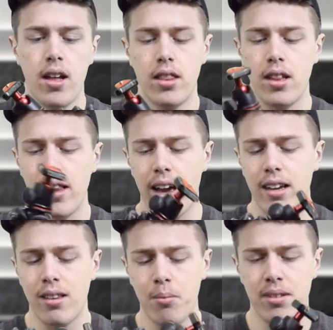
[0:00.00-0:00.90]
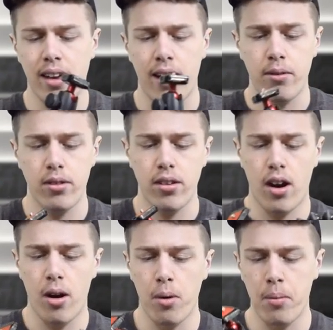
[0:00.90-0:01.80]
The legs themselves
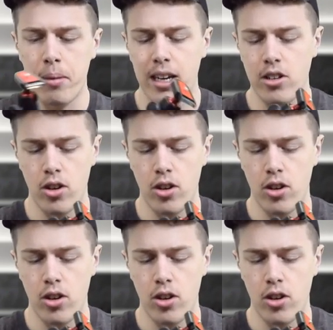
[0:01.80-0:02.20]
are what make